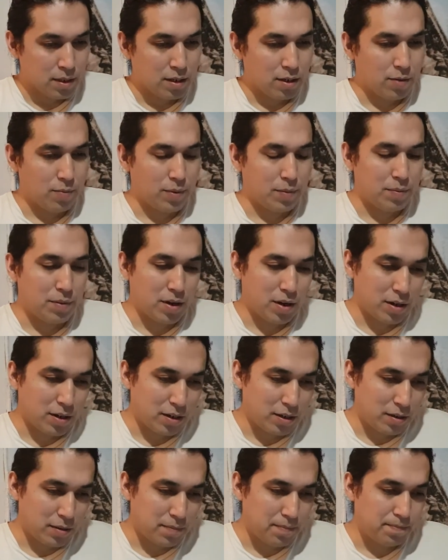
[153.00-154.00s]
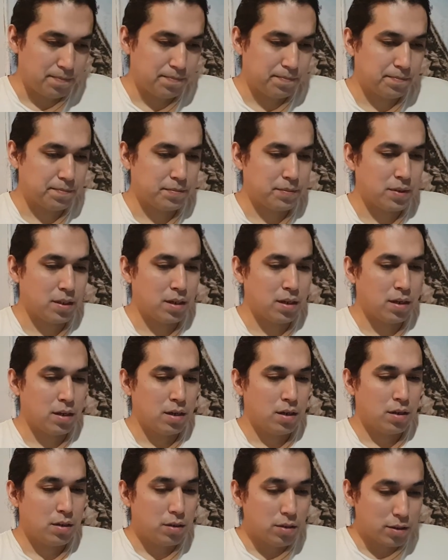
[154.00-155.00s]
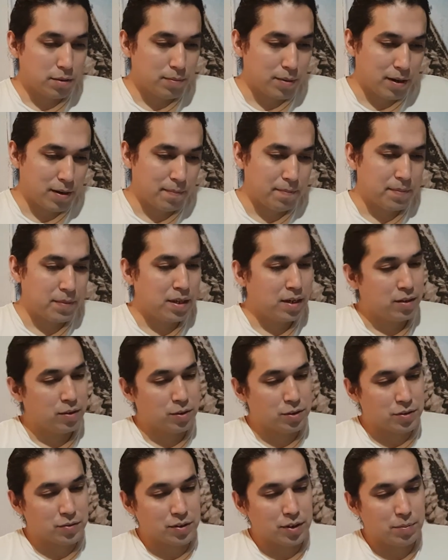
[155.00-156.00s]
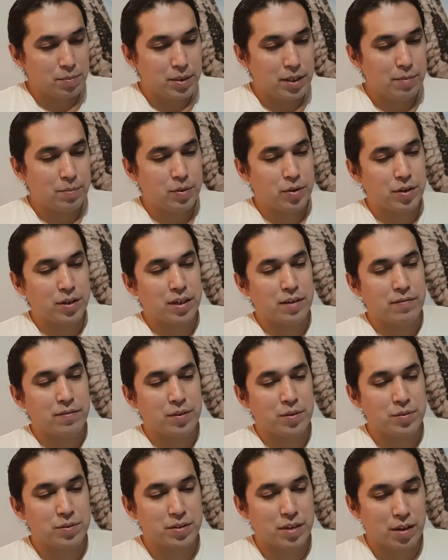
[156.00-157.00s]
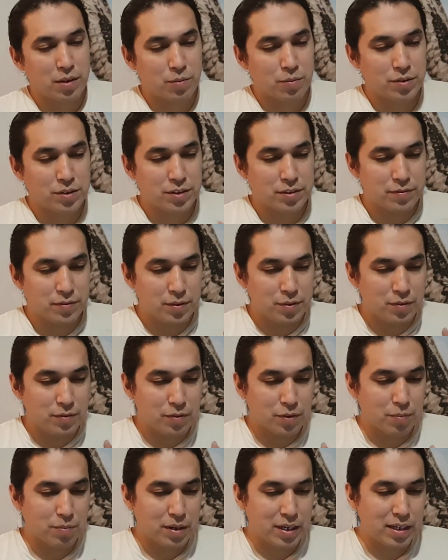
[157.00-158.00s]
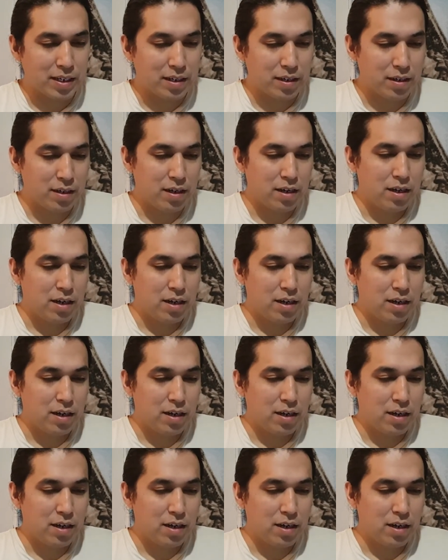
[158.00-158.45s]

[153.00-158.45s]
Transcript: Her mom nodded. "Look, Mom, those real people are giving those other ones food for money,